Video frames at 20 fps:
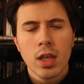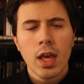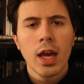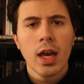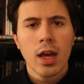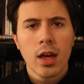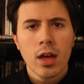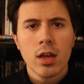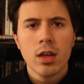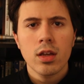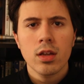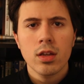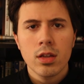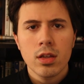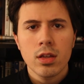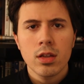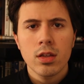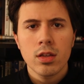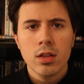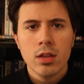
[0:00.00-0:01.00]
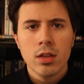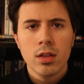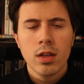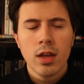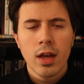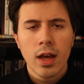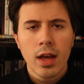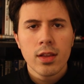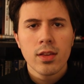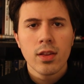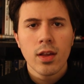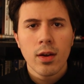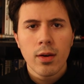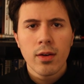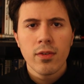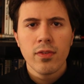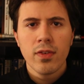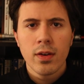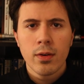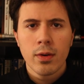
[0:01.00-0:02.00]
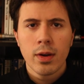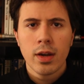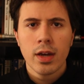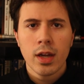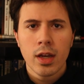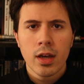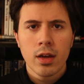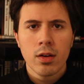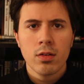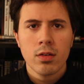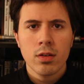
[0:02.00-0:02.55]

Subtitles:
Yeah. That's how I feel right now.